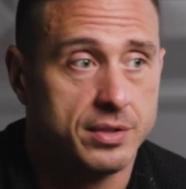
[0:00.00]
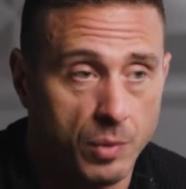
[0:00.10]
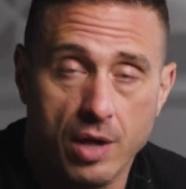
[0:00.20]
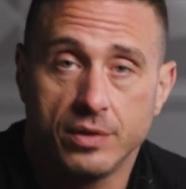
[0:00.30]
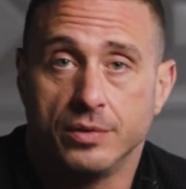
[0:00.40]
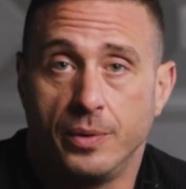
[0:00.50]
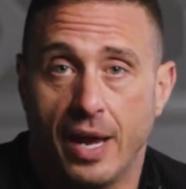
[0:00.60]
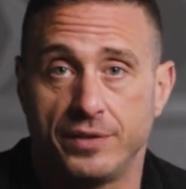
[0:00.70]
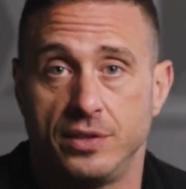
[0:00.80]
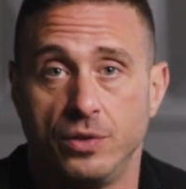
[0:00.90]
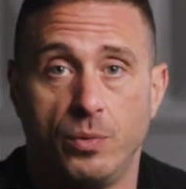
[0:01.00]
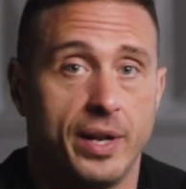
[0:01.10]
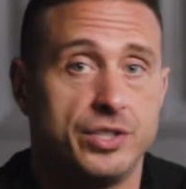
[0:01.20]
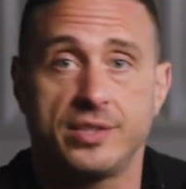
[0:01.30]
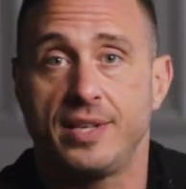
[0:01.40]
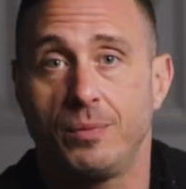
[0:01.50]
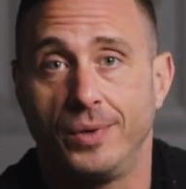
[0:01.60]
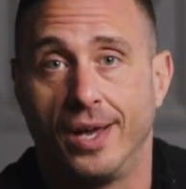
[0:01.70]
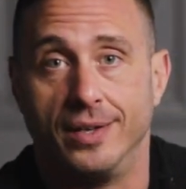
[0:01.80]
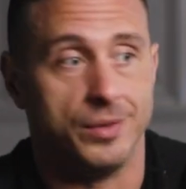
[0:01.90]
Well, we have to do what I just said
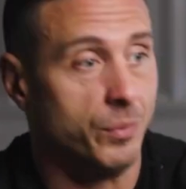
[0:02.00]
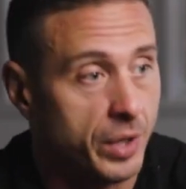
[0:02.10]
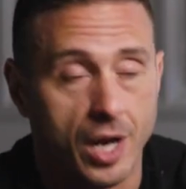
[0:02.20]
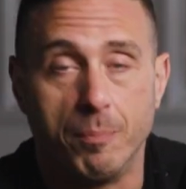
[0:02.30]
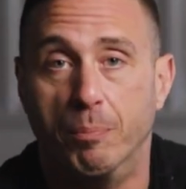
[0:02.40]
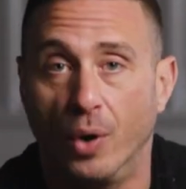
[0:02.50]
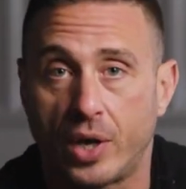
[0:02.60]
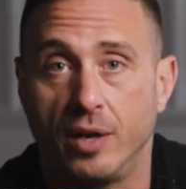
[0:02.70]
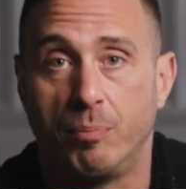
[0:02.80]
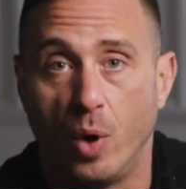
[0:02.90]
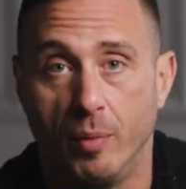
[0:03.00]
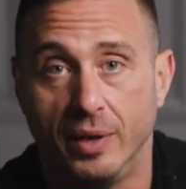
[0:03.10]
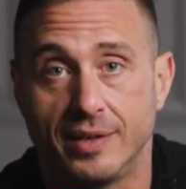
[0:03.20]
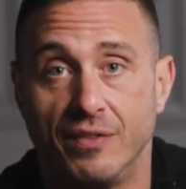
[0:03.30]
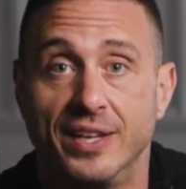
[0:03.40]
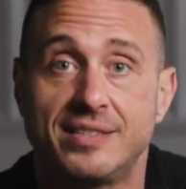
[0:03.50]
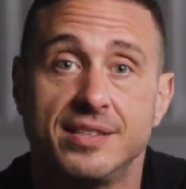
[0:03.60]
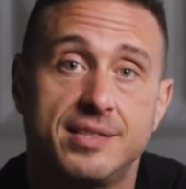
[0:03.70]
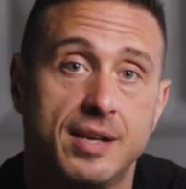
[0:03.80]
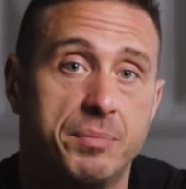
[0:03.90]
we got to do. We got to book an appointment. And this
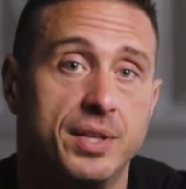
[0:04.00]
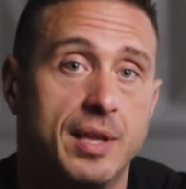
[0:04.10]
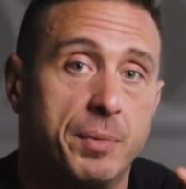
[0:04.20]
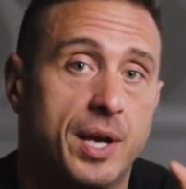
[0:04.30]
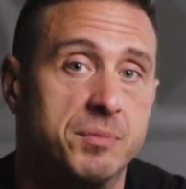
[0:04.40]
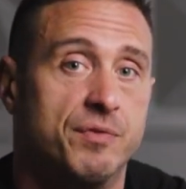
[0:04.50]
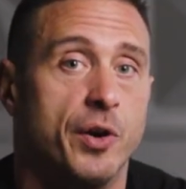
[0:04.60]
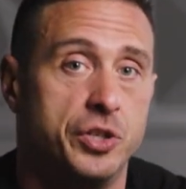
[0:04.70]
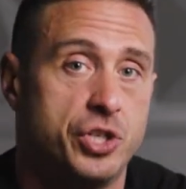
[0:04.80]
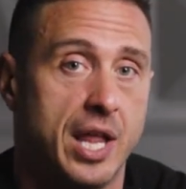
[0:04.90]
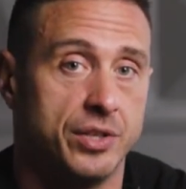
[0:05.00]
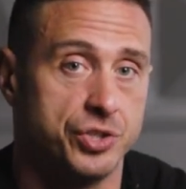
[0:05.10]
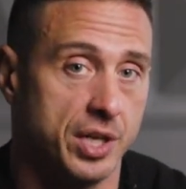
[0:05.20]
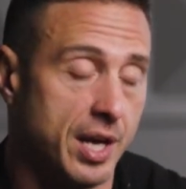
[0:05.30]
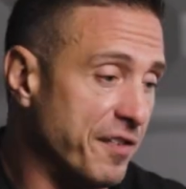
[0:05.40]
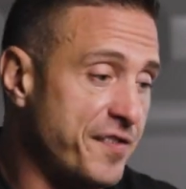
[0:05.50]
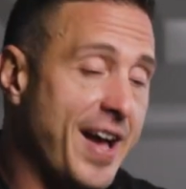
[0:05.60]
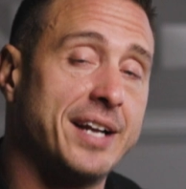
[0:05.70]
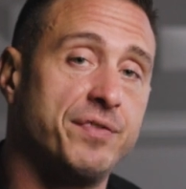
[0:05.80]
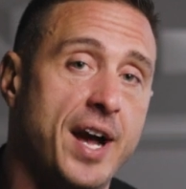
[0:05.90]
is something that becomes very challenging. The
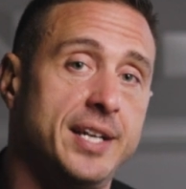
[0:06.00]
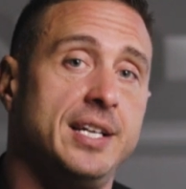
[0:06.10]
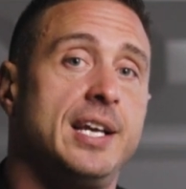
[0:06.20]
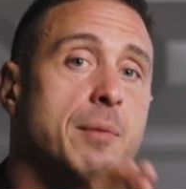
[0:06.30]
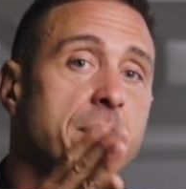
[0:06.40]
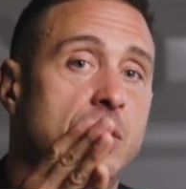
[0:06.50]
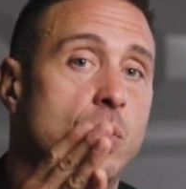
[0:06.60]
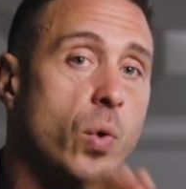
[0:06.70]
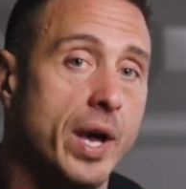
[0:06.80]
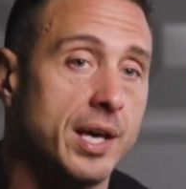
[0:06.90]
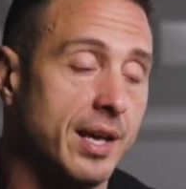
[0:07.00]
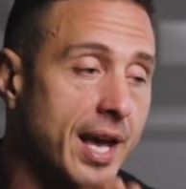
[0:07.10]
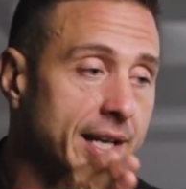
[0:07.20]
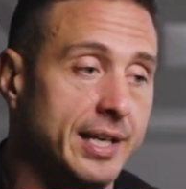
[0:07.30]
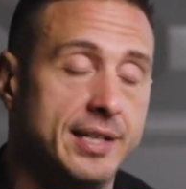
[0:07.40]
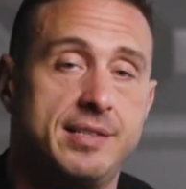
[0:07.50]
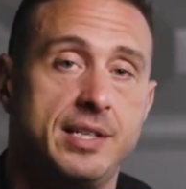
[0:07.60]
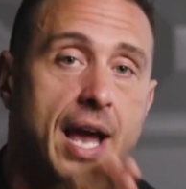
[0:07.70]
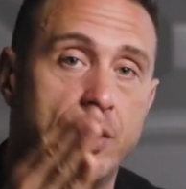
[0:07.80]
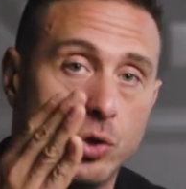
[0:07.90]
fact finding can be quick and
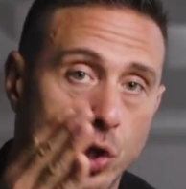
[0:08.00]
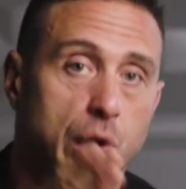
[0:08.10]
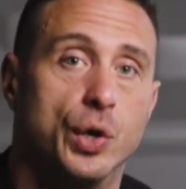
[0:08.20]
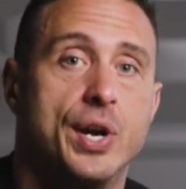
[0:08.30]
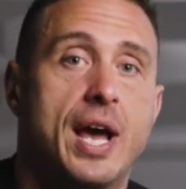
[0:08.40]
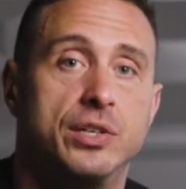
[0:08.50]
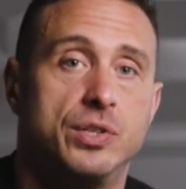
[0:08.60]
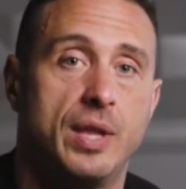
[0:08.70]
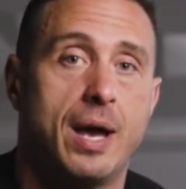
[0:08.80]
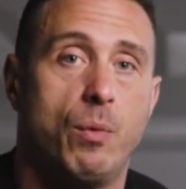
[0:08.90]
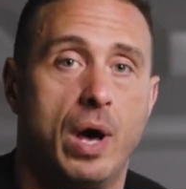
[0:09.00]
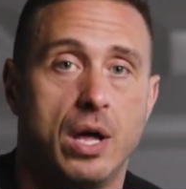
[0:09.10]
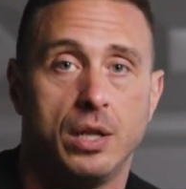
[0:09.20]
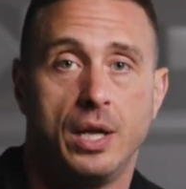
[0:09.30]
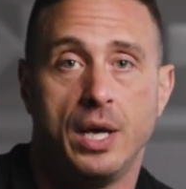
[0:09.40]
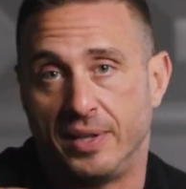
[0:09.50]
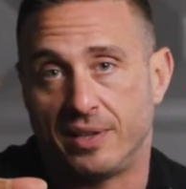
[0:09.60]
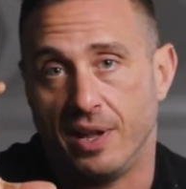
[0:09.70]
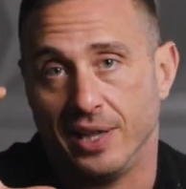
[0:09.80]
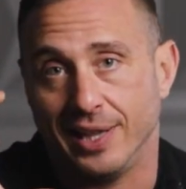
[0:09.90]
easy and you can learn how to do that well. But
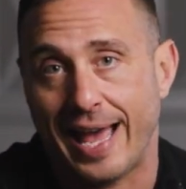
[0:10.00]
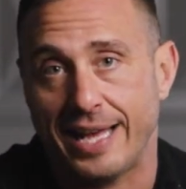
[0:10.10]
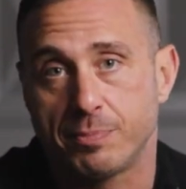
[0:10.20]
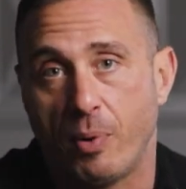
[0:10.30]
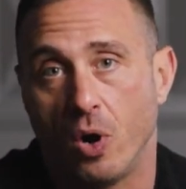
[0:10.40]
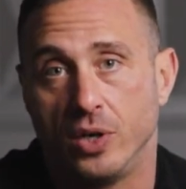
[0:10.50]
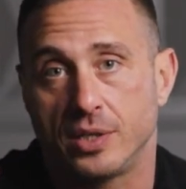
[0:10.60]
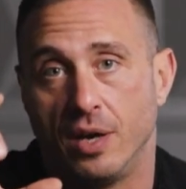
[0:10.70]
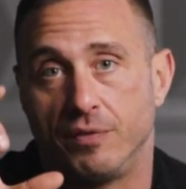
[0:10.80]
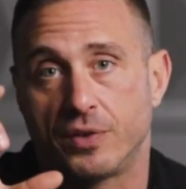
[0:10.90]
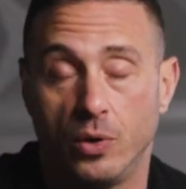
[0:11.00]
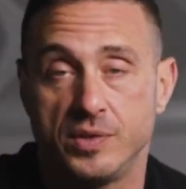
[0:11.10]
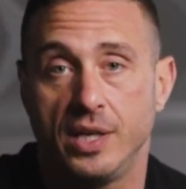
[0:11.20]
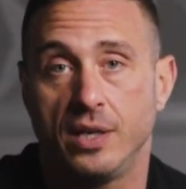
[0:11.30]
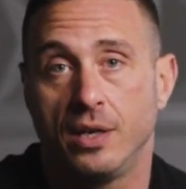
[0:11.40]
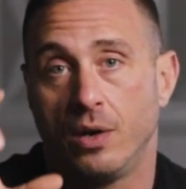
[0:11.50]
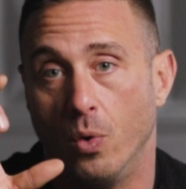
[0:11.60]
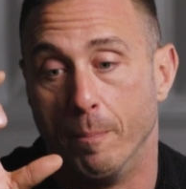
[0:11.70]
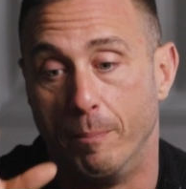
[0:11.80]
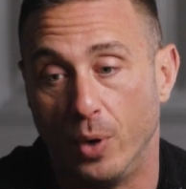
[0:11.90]
the last part of closing
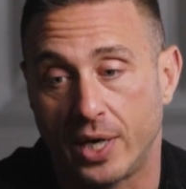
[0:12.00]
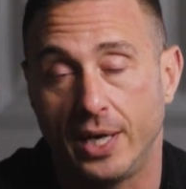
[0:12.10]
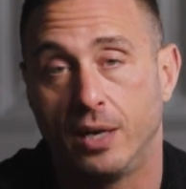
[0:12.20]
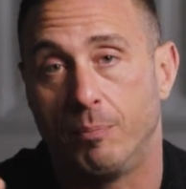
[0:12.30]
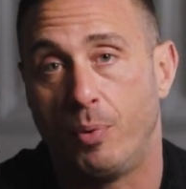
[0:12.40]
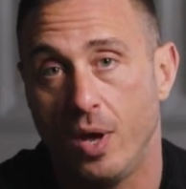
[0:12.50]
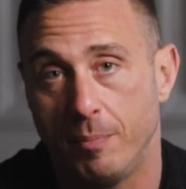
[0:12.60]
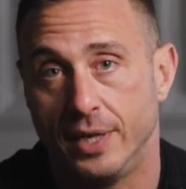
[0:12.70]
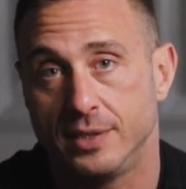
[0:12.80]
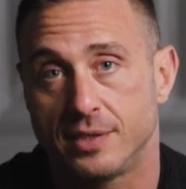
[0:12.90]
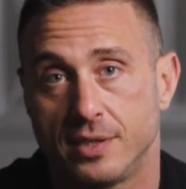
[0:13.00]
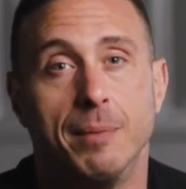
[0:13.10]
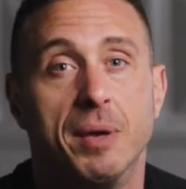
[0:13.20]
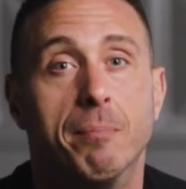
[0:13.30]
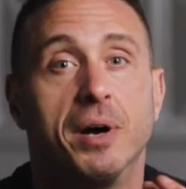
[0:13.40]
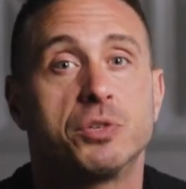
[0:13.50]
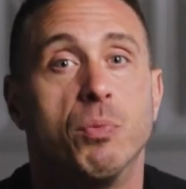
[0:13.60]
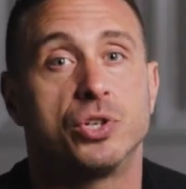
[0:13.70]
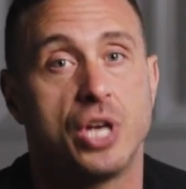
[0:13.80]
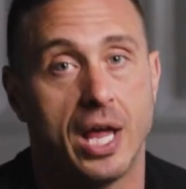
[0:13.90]
or booking an appointment can be much
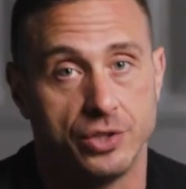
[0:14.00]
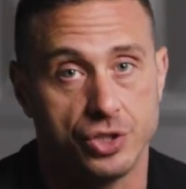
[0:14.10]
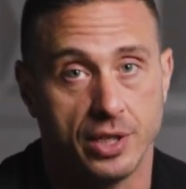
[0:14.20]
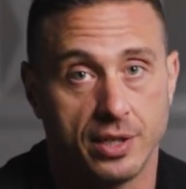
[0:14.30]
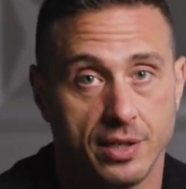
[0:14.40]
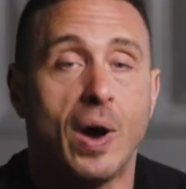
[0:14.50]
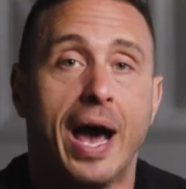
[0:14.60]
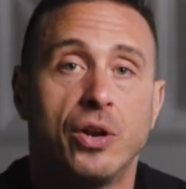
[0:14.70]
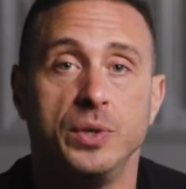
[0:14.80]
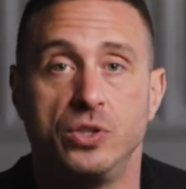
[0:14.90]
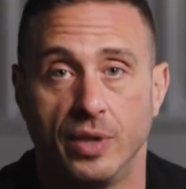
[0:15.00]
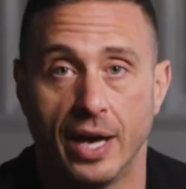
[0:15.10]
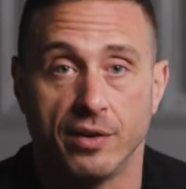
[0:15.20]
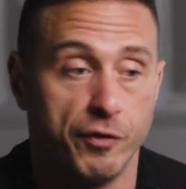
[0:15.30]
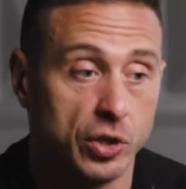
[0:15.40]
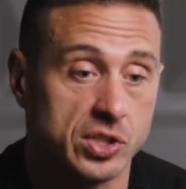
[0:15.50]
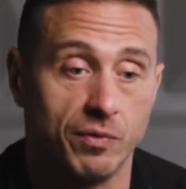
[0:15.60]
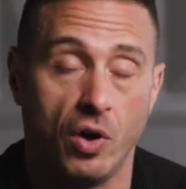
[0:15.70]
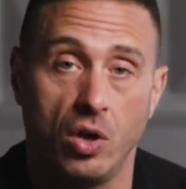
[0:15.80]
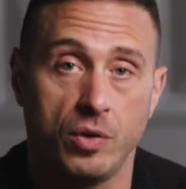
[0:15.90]
more challenging. So how do we do that? First
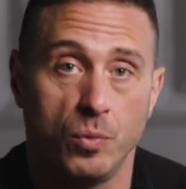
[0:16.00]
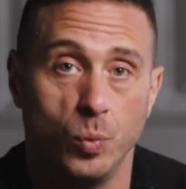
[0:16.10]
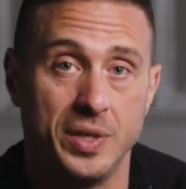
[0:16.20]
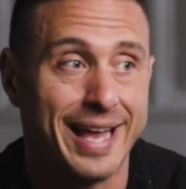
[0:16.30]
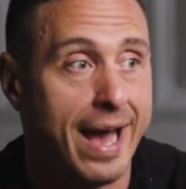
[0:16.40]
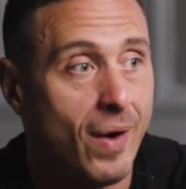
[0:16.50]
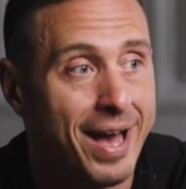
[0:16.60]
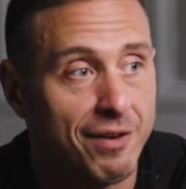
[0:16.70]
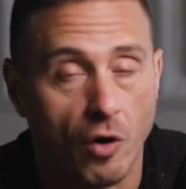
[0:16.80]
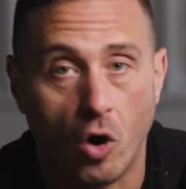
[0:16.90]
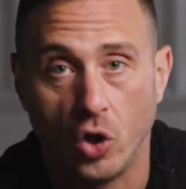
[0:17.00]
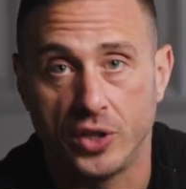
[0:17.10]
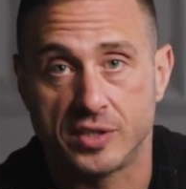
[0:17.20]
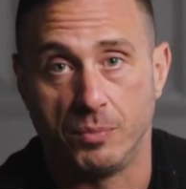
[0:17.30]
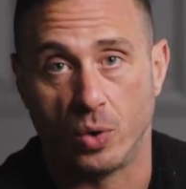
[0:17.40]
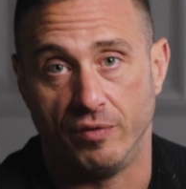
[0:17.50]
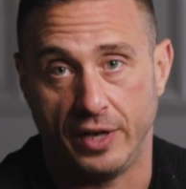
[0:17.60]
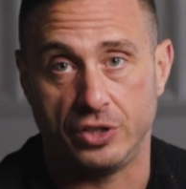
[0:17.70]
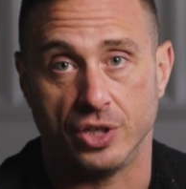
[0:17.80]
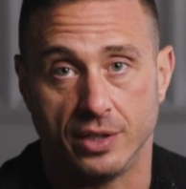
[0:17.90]
of all, we now have all this
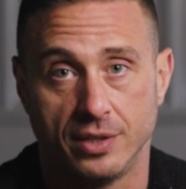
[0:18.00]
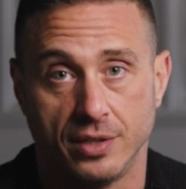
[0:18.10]
motivation.